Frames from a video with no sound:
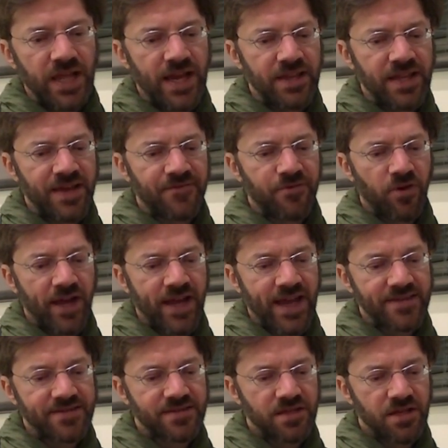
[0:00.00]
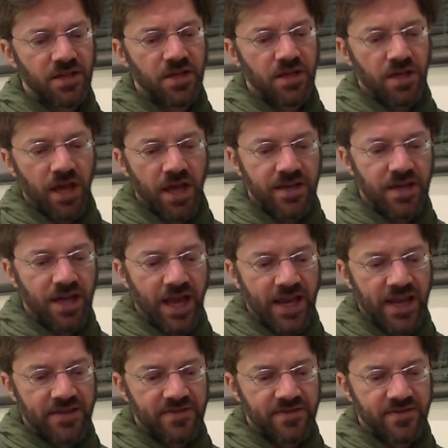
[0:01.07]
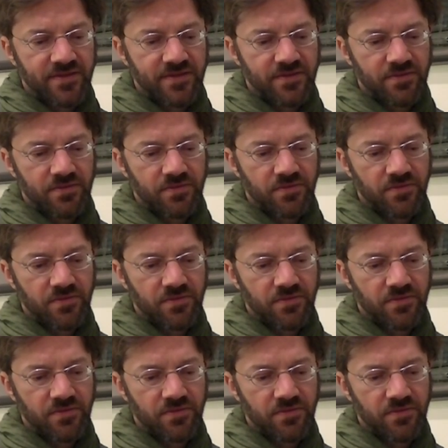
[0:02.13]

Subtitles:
And therefore I guess it is